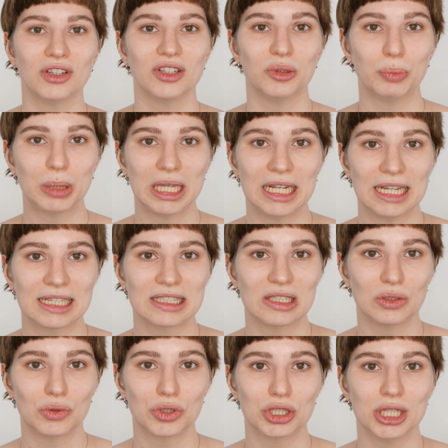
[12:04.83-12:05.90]
the peeling
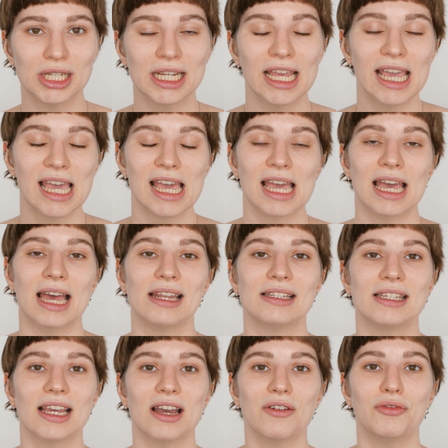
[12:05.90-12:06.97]
solution and
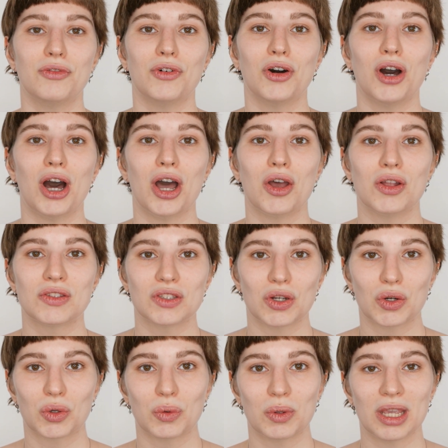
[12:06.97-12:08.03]
therefore I also
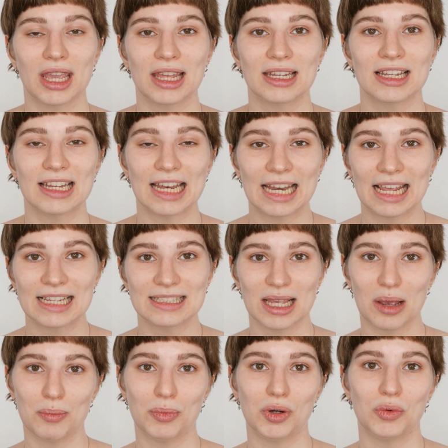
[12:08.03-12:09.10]
created an
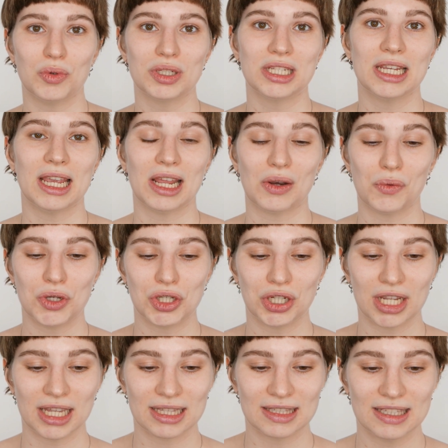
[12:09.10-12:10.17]
example routine which you
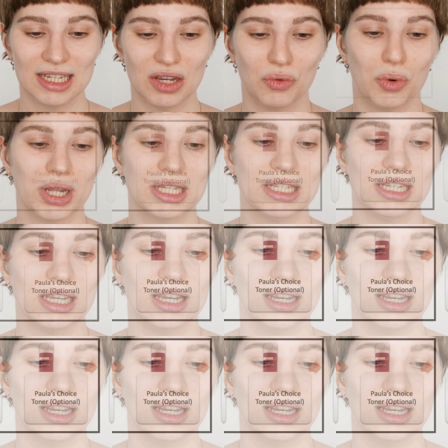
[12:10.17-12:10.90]
can see right here.